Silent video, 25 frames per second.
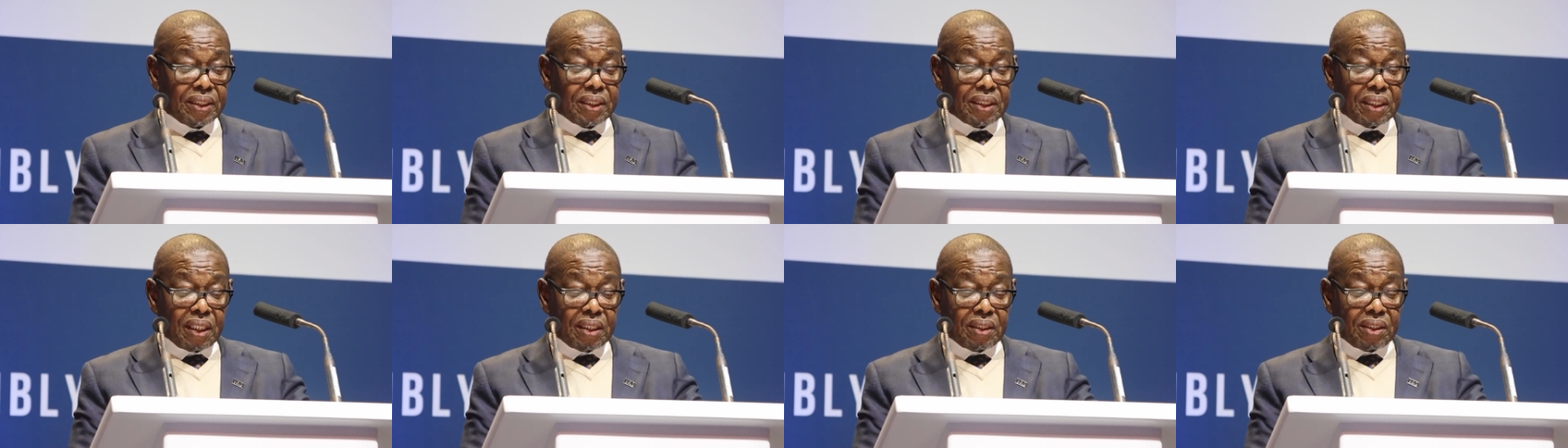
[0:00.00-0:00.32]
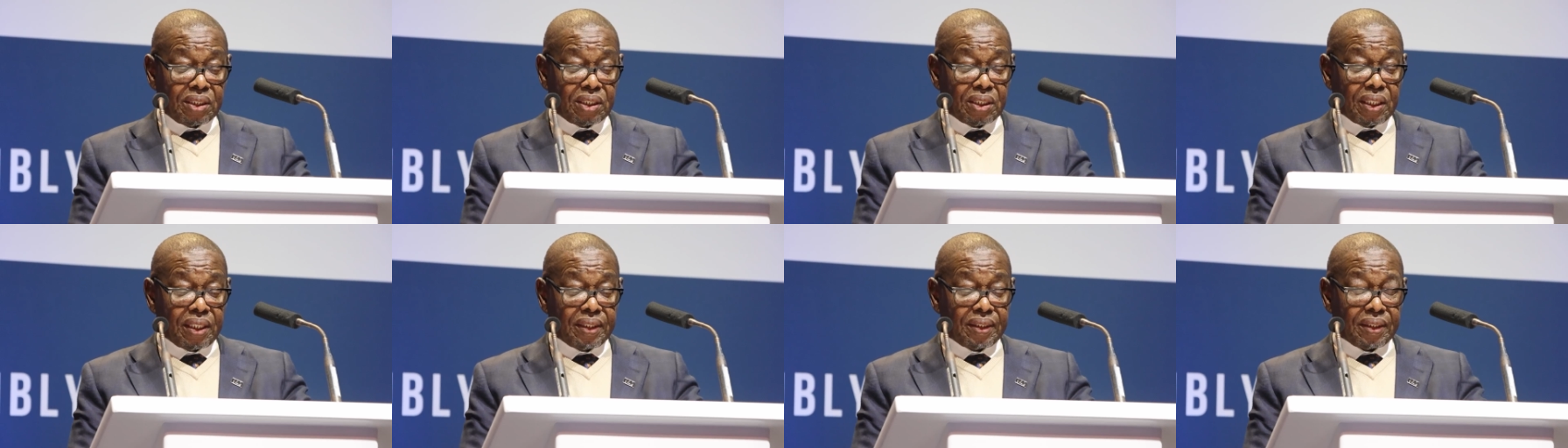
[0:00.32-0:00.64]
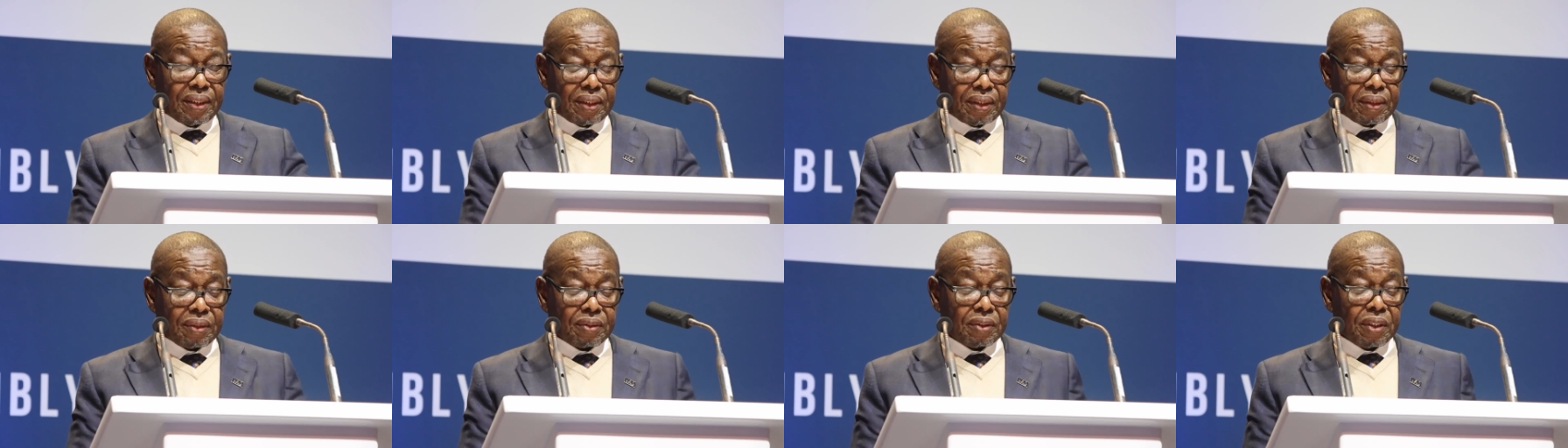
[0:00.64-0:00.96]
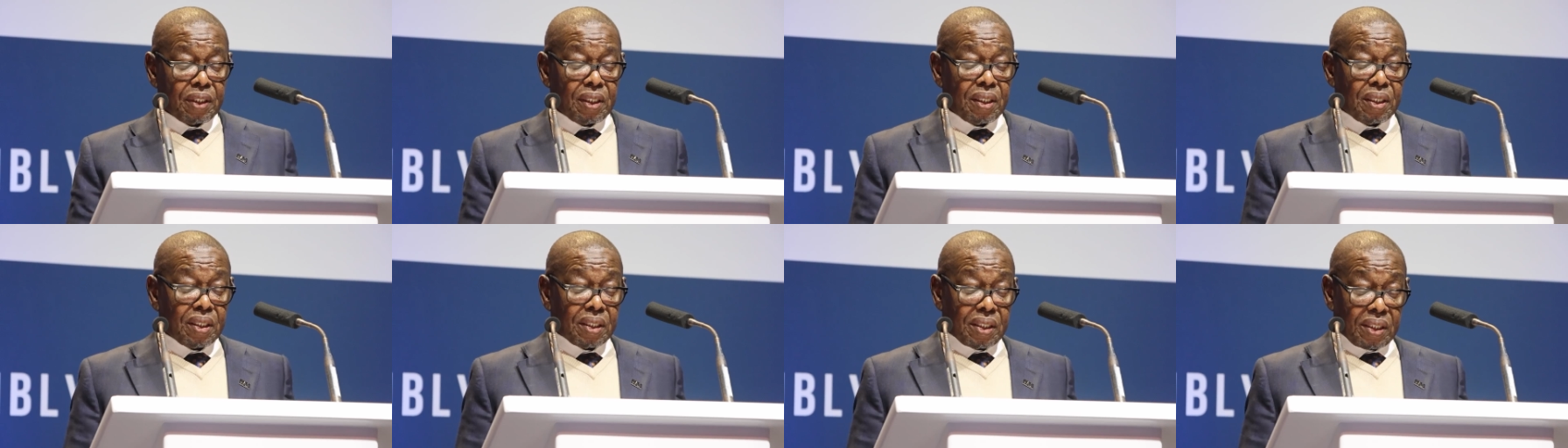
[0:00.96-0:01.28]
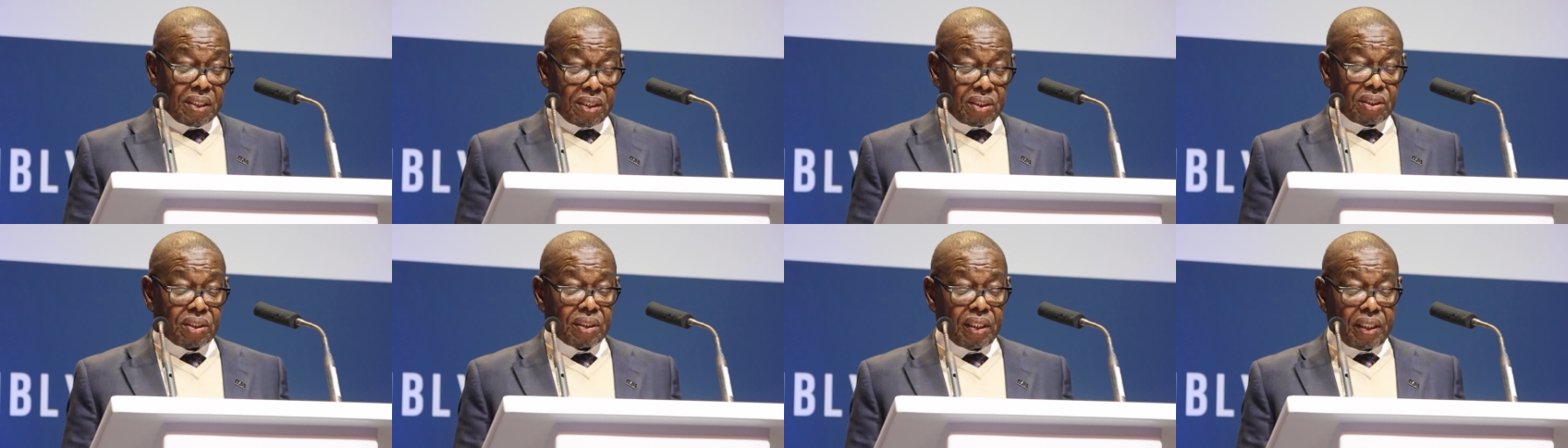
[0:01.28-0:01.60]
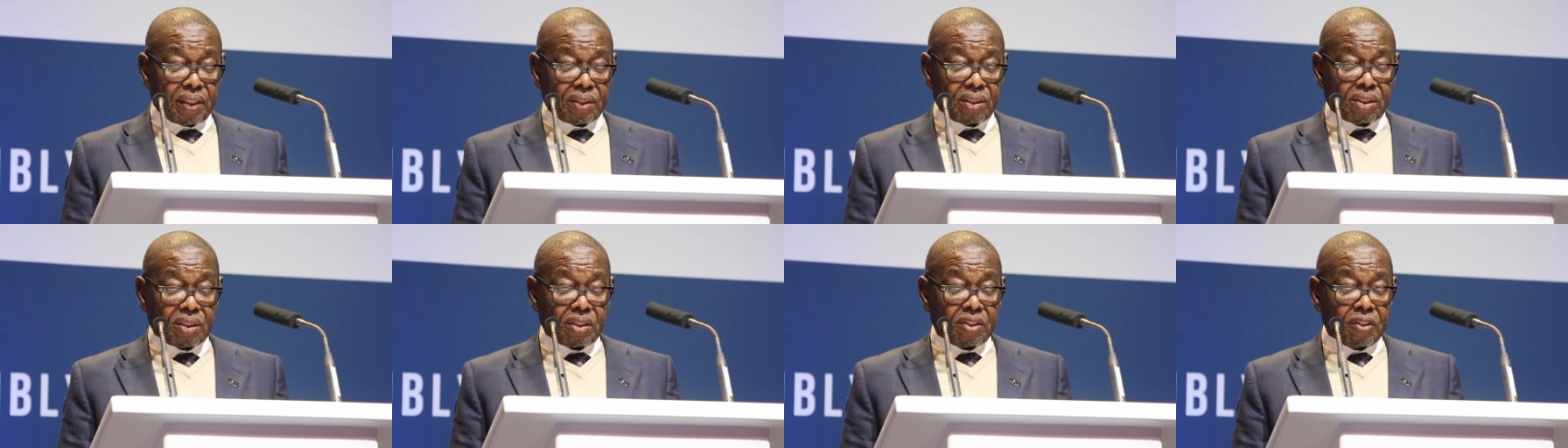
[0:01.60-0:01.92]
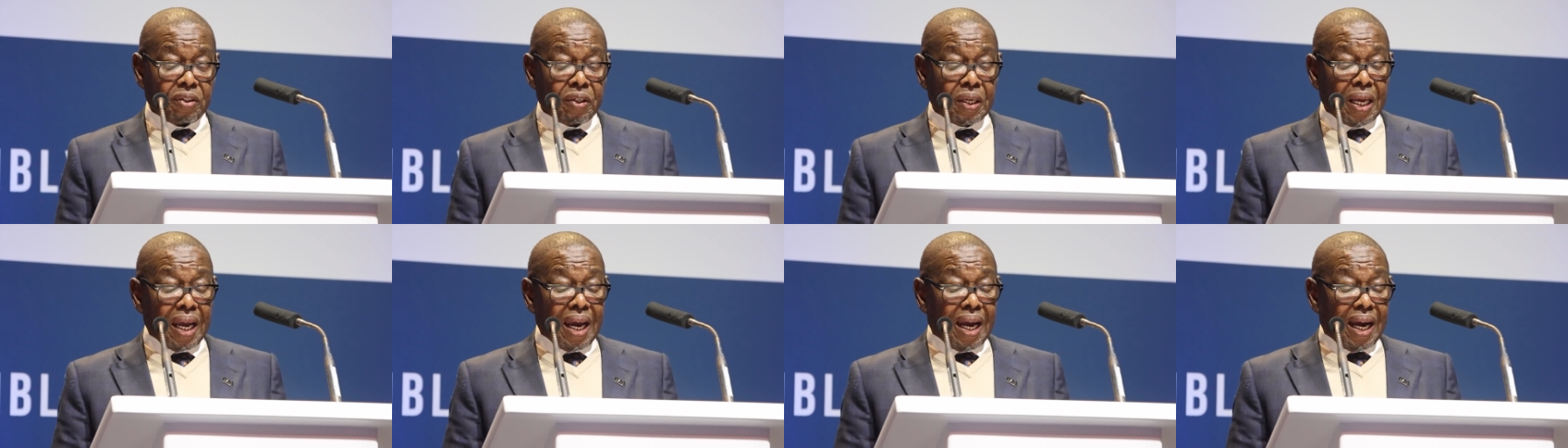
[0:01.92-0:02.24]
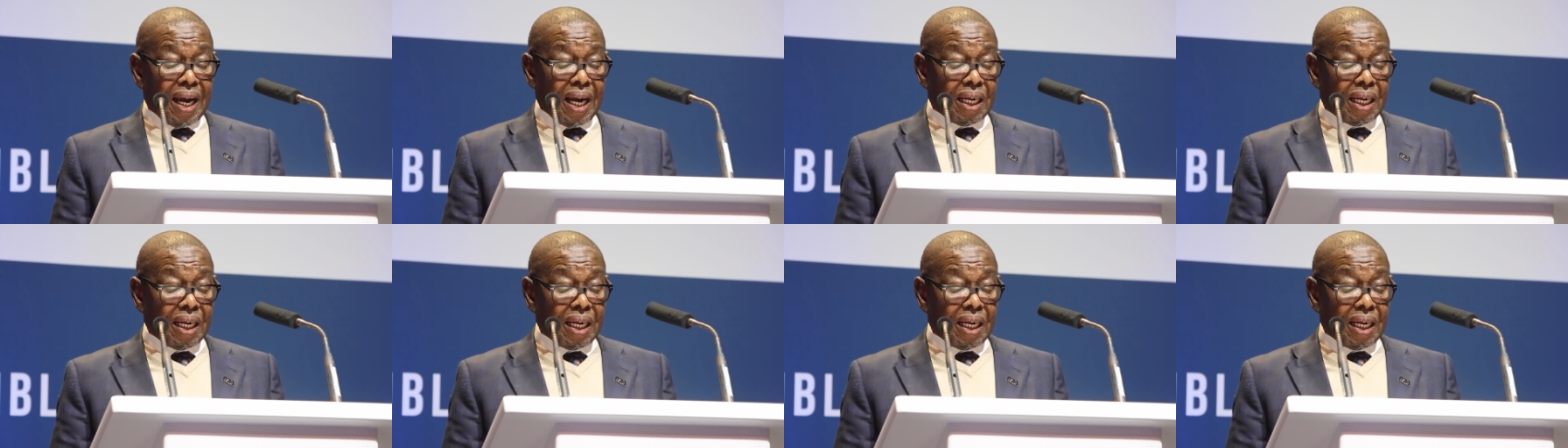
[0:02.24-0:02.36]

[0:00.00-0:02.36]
intelligence, research,